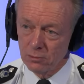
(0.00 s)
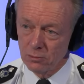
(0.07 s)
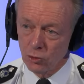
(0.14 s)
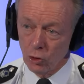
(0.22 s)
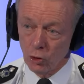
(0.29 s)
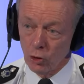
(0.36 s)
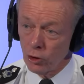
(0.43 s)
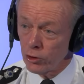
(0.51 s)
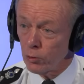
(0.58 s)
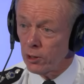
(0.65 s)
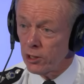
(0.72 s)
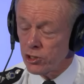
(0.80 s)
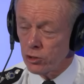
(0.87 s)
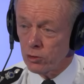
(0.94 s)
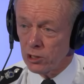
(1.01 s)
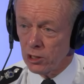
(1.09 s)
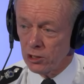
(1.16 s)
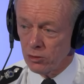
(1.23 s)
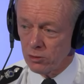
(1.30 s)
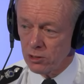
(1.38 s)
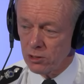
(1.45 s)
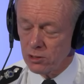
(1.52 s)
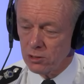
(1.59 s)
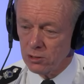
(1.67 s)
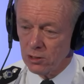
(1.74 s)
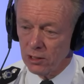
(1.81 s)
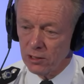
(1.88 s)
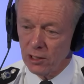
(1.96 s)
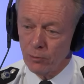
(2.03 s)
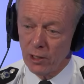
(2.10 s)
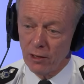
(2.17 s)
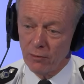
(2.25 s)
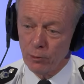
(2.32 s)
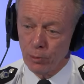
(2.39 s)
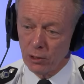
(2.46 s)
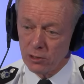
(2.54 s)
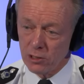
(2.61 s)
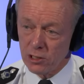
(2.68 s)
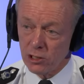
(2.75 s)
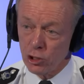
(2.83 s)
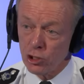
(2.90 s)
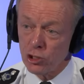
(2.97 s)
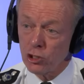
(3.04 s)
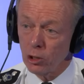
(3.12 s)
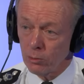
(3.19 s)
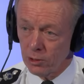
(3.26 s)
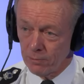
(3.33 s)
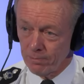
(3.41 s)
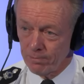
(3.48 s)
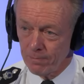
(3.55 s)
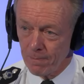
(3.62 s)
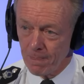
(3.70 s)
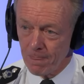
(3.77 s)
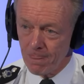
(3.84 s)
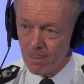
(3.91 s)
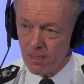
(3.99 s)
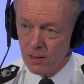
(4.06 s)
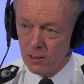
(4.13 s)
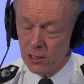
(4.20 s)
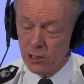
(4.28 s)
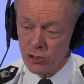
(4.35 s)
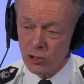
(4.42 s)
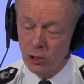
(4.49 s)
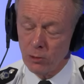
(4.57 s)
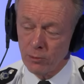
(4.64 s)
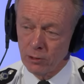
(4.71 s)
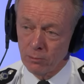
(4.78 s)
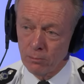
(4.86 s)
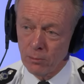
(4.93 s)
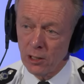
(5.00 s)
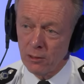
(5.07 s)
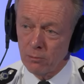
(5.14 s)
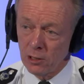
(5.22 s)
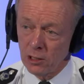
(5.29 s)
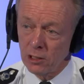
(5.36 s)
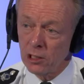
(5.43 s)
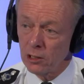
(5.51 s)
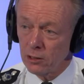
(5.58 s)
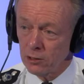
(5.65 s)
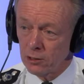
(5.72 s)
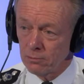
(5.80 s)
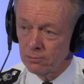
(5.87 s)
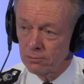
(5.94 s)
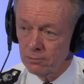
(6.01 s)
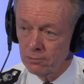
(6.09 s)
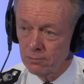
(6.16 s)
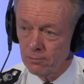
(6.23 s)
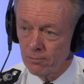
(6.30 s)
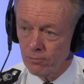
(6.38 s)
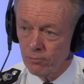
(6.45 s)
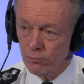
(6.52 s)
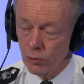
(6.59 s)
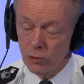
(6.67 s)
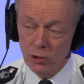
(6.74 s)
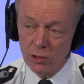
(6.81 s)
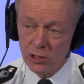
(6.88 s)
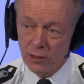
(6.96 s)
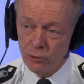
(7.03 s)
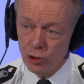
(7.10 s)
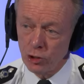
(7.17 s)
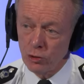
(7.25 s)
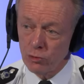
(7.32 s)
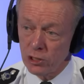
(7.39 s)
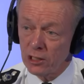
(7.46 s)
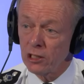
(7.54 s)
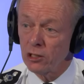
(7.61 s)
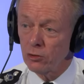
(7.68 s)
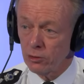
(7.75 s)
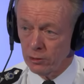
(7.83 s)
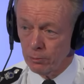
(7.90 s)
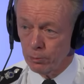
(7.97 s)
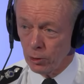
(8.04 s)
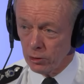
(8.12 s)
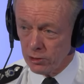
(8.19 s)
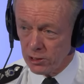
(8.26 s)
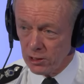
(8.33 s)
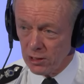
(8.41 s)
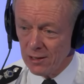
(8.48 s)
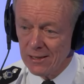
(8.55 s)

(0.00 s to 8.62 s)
or otherwise so dangerous, and then we have a policy to stop them. Now, stop them might mean killing them, but we don't have a shoot to kill them policy.